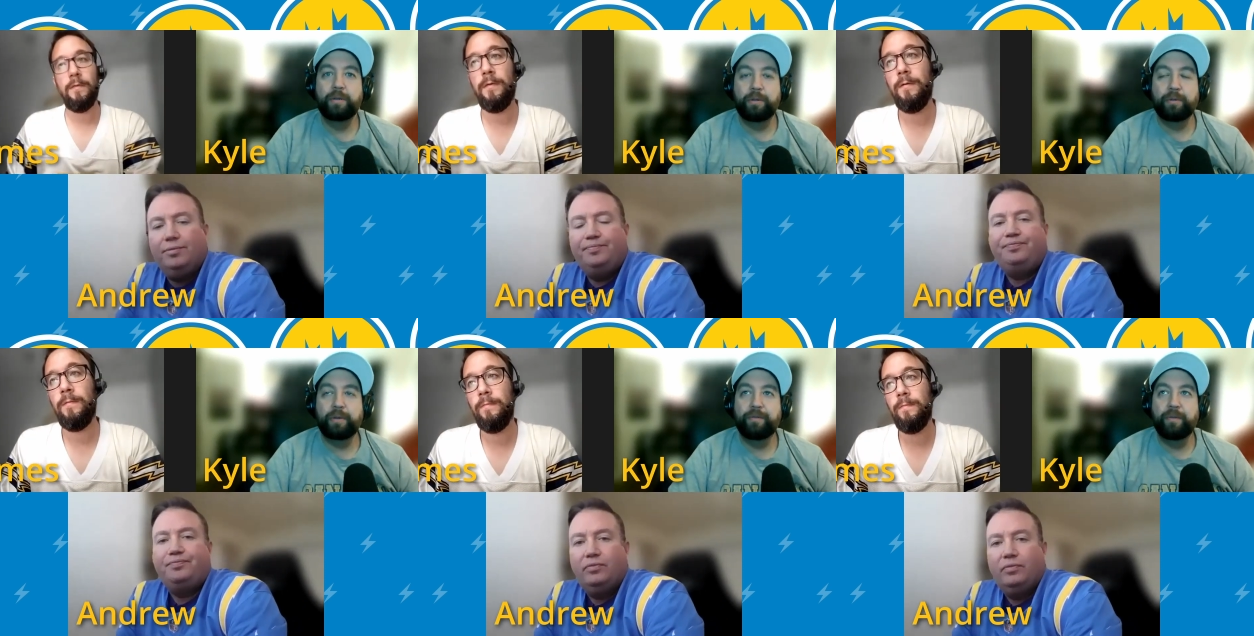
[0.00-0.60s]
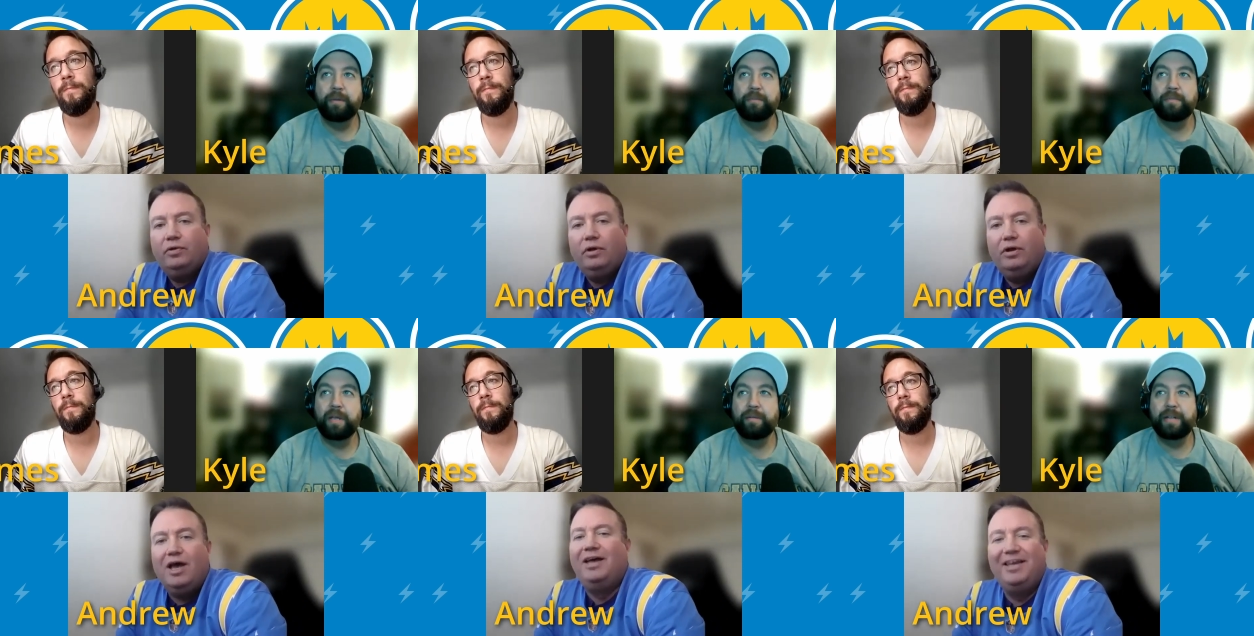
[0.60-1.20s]
Speaker 1: two, three,
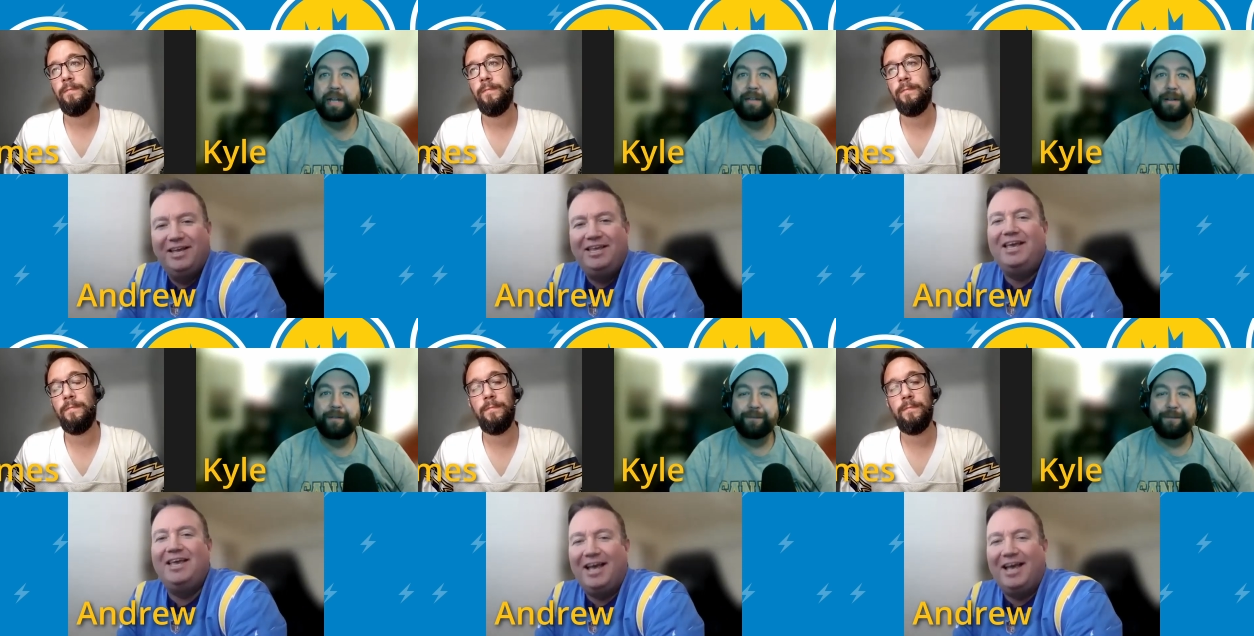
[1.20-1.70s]
not even a,